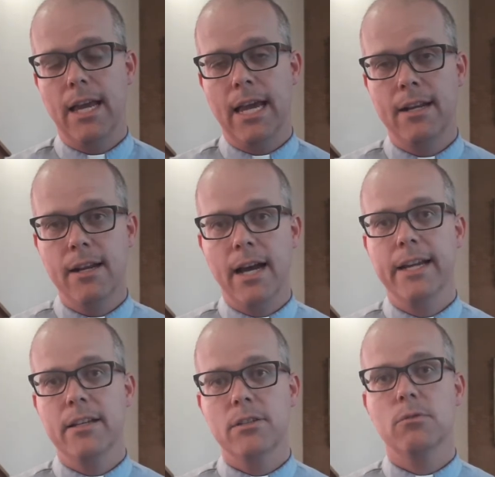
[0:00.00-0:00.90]

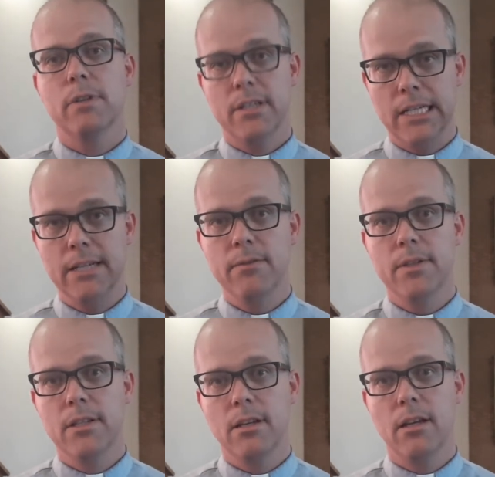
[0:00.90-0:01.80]
Ananias
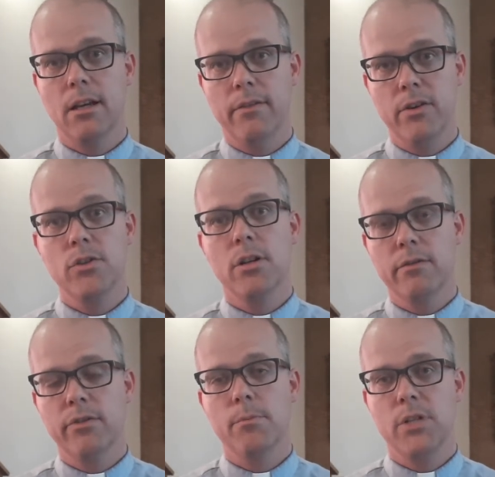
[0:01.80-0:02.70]
receives a vision
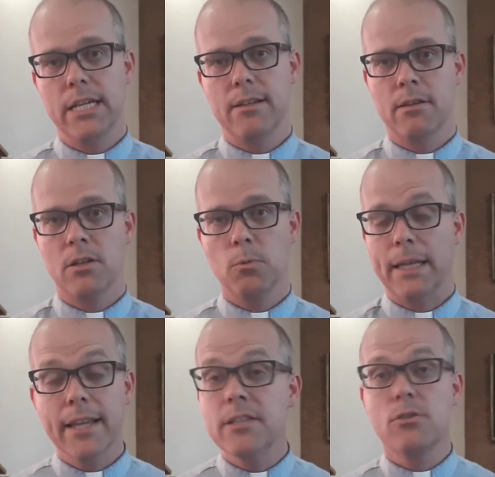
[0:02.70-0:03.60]
from Jesus as well.
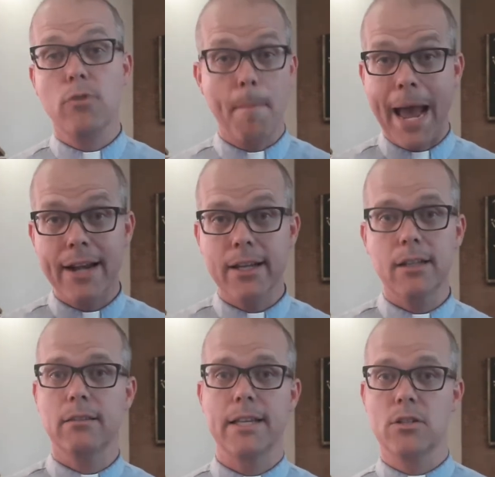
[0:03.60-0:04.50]
Less dramatic,
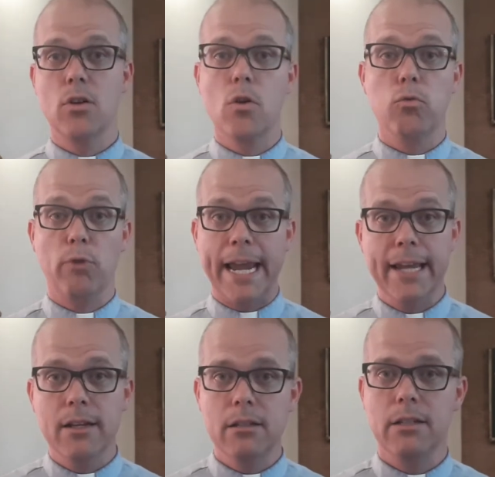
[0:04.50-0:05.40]
less
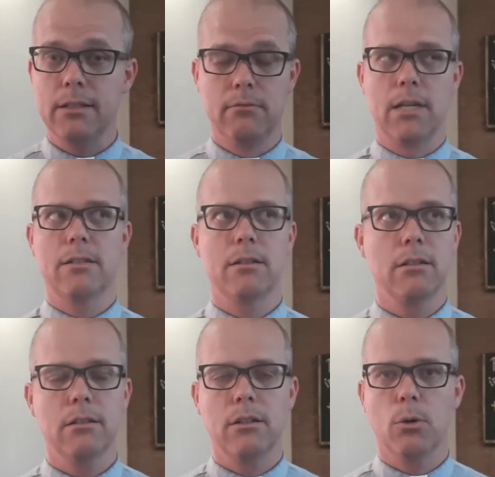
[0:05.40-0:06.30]
grand, he doesn't
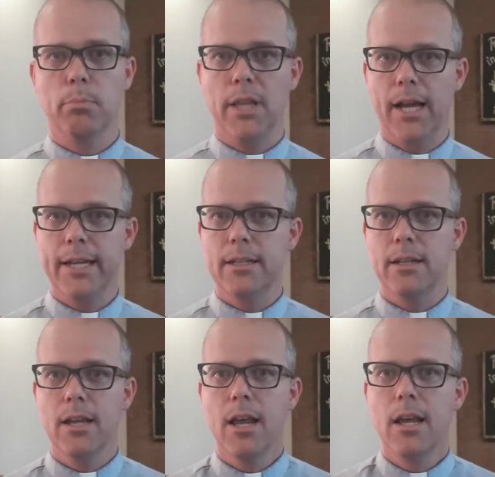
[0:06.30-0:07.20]
go blind,
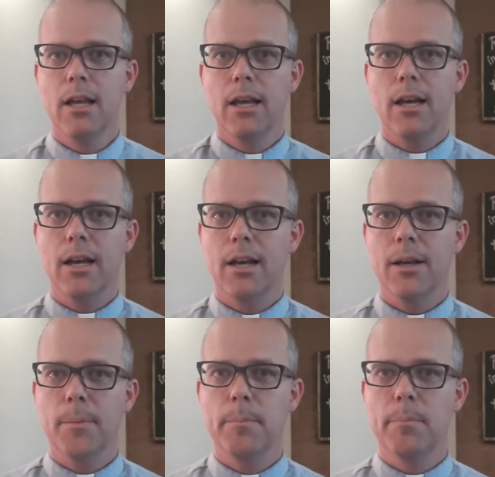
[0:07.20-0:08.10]

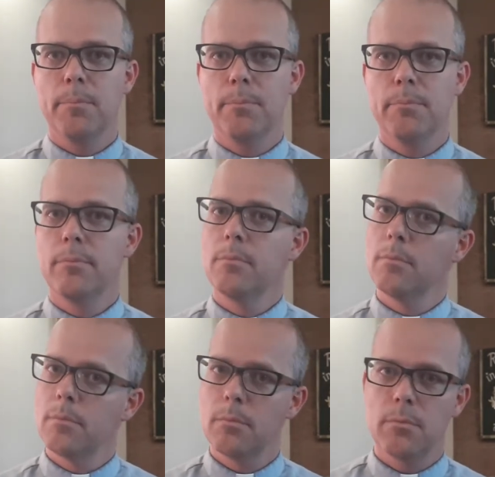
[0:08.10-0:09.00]
uh,
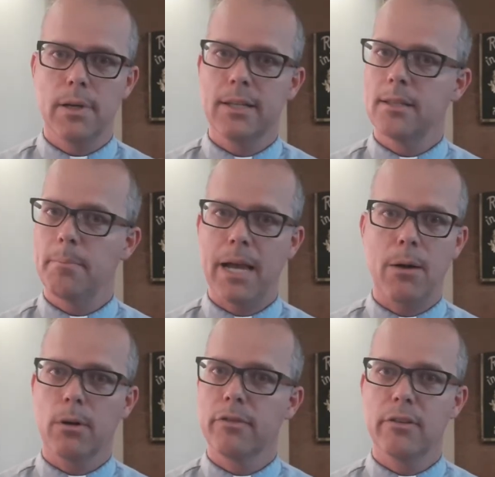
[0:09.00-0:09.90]
but it's a
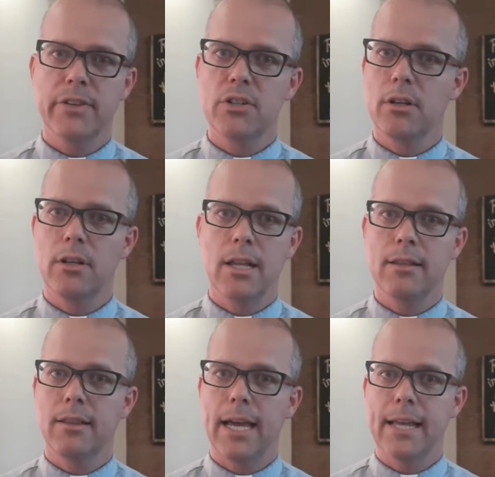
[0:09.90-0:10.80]
powerful vision
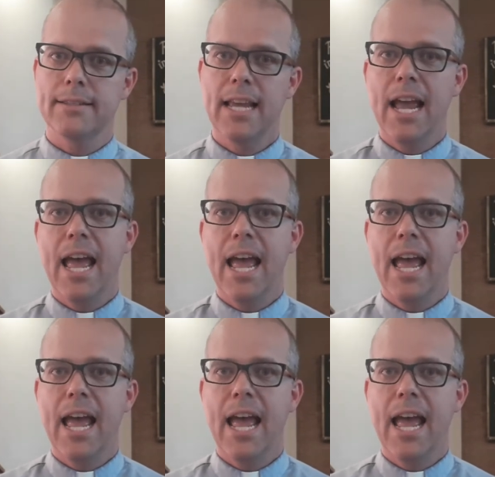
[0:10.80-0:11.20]
nonetheless.